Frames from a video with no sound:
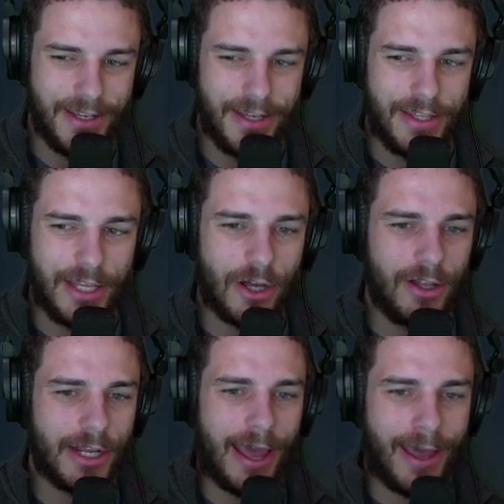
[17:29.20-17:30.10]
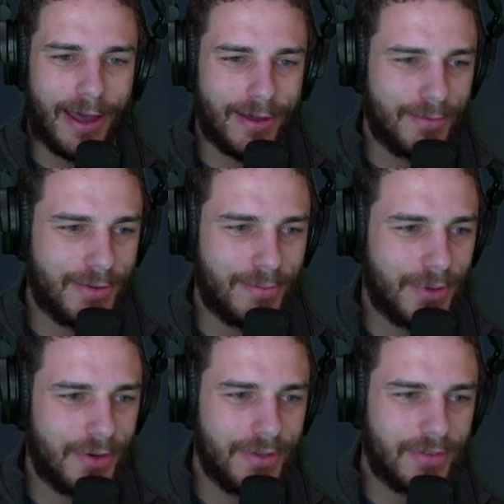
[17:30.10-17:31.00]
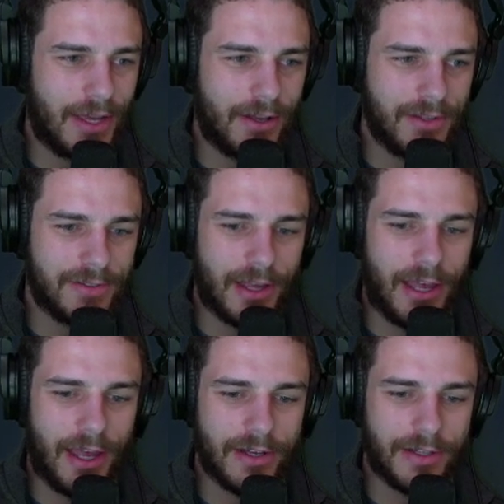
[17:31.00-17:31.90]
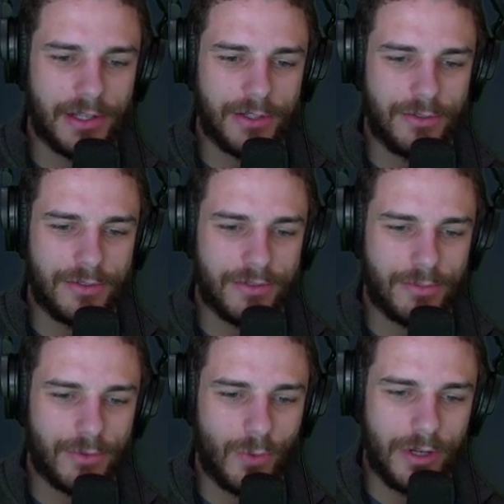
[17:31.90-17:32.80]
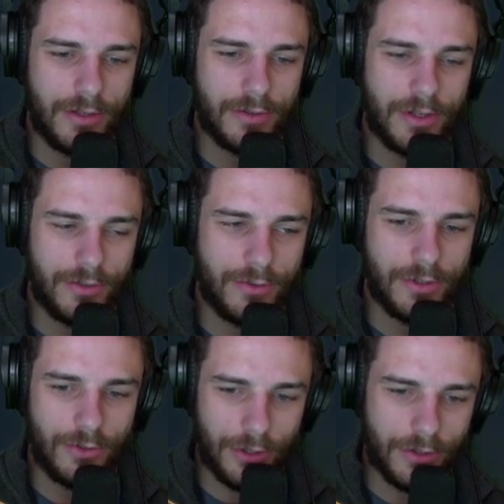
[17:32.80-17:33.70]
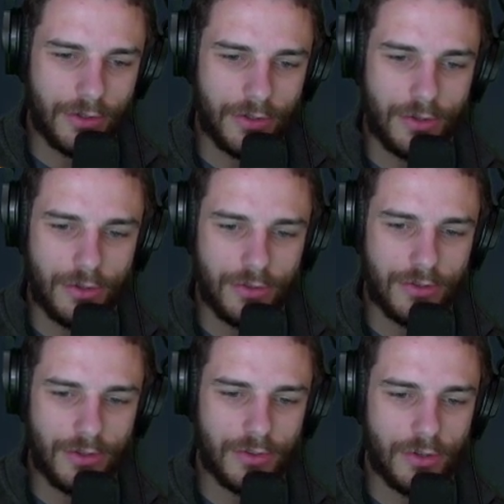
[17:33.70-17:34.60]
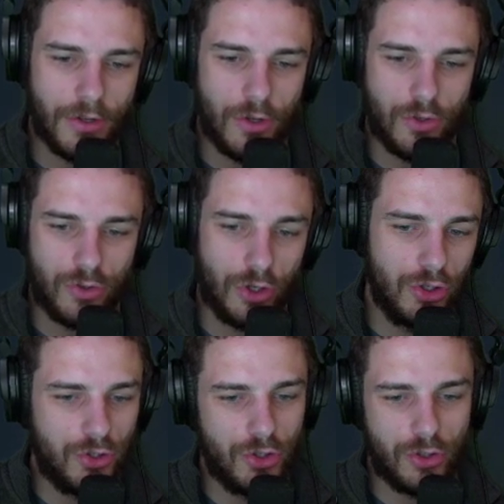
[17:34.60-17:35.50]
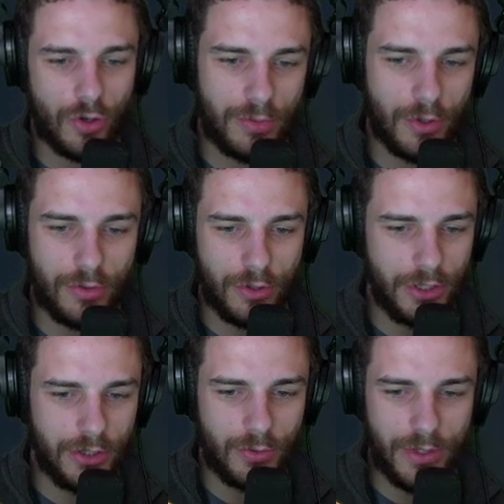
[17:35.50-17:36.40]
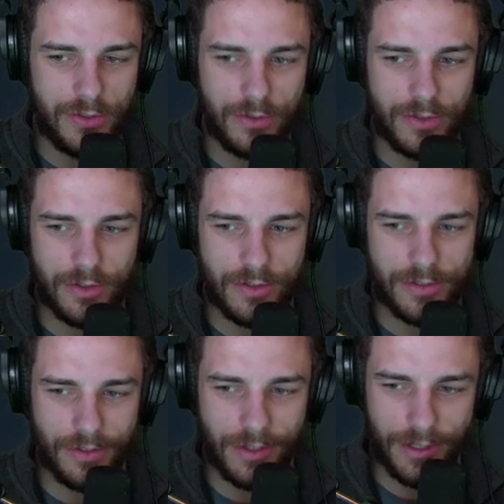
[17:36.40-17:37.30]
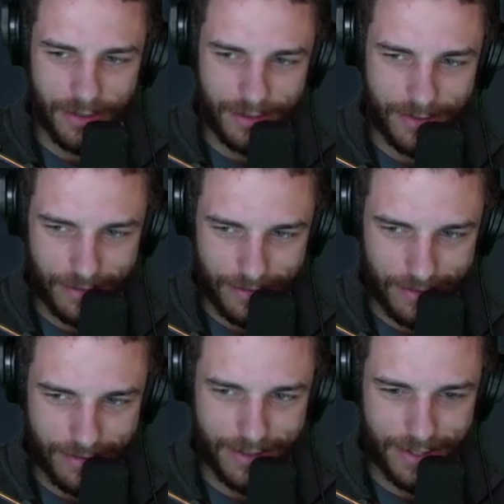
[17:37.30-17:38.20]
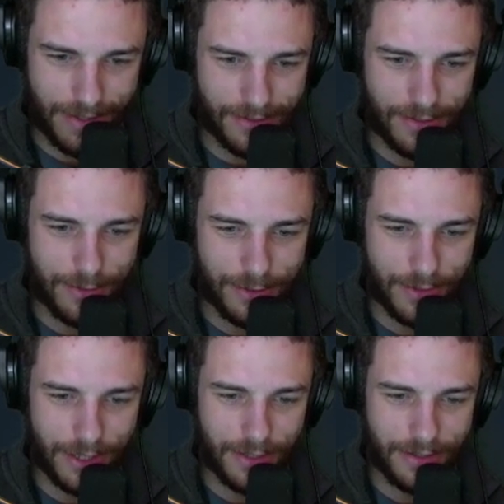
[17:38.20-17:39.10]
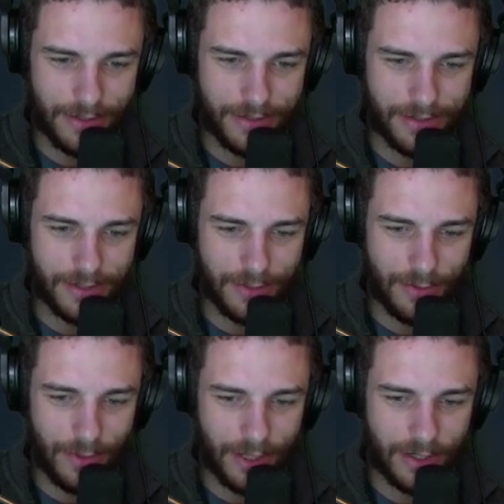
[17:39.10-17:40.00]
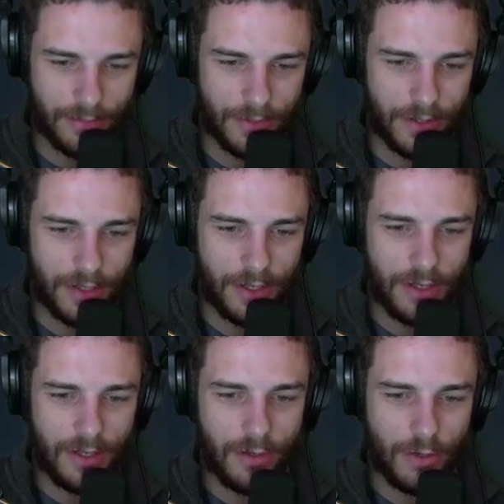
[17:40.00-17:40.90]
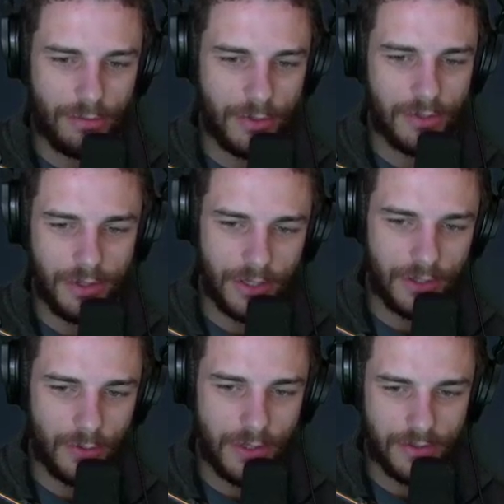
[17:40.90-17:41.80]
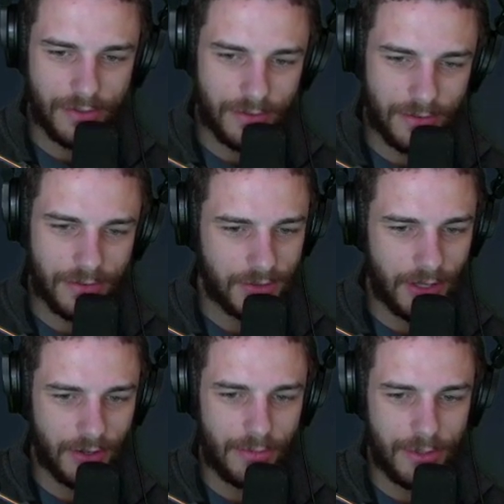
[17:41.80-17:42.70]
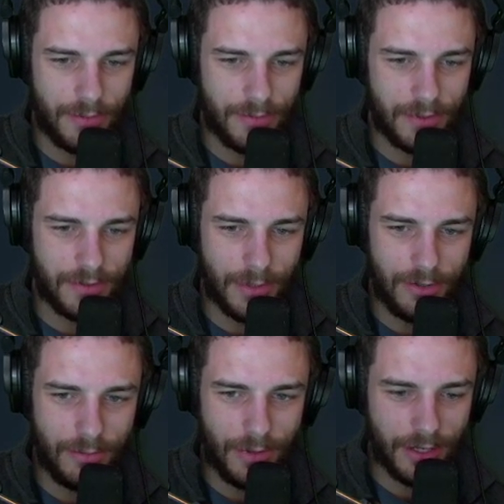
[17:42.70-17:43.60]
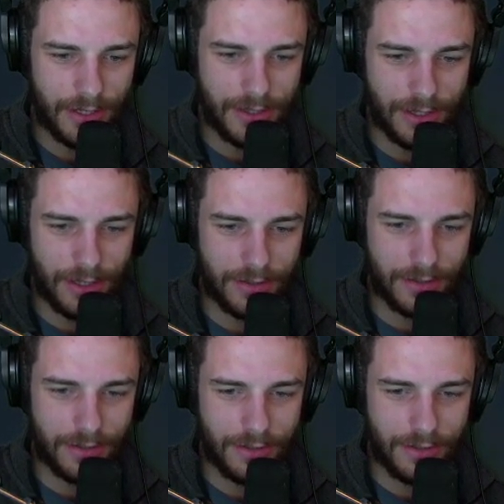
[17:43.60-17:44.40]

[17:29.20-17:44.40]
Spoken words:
they call it a hack. Apparently Zach calls it a hack. Like you just tweet and then you delete it, and then it says sending to crypto deleted tweets new service. Like gets so triggered and says you are welcome. Crypto deleted tweets. Telegram tube is my new marketing channel.